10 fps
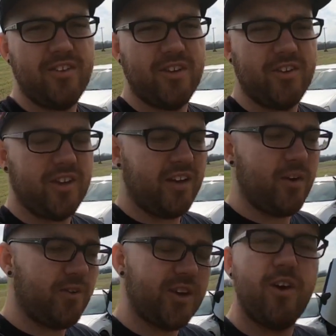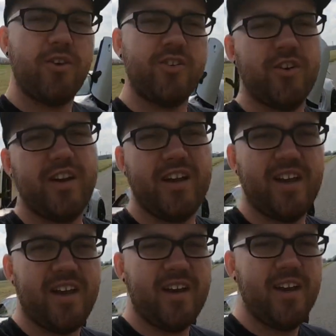Just know it's a long journey
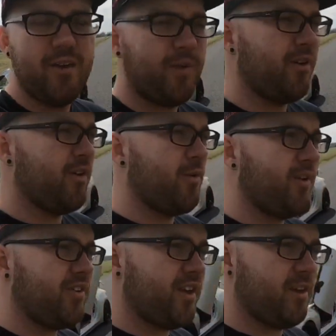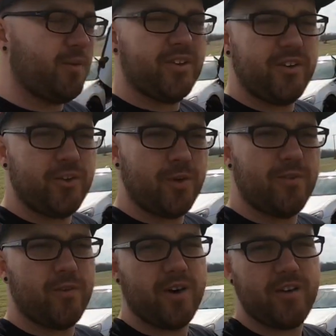ahead. We don't know what's in store
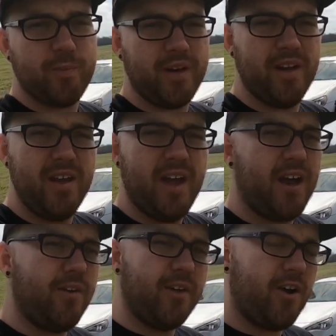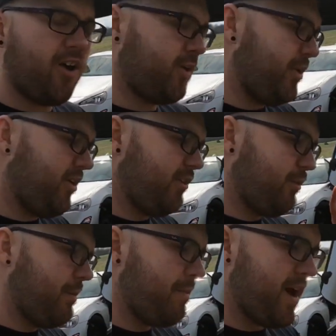for us, but I know the car community
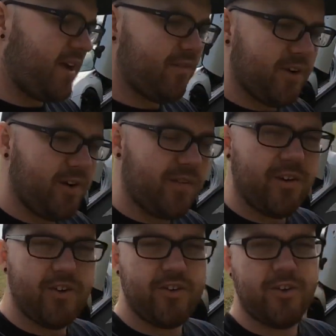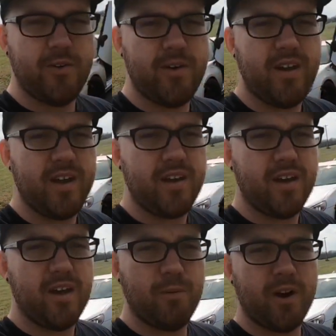will be back very, very soon, and
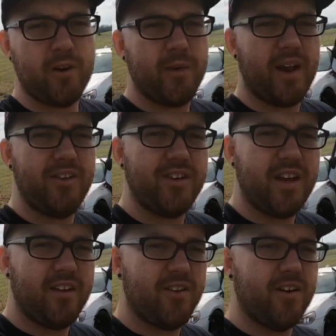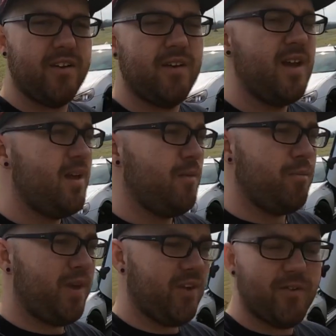we're going to rally together
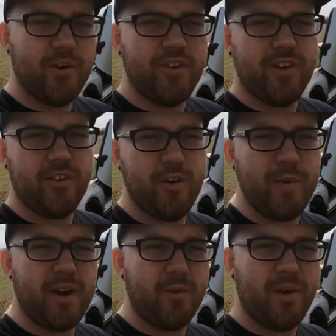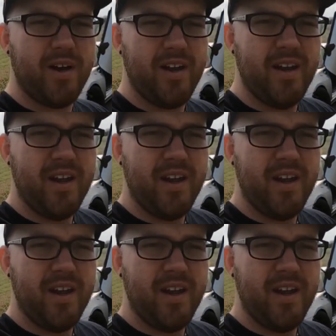and be there for each other no matter what.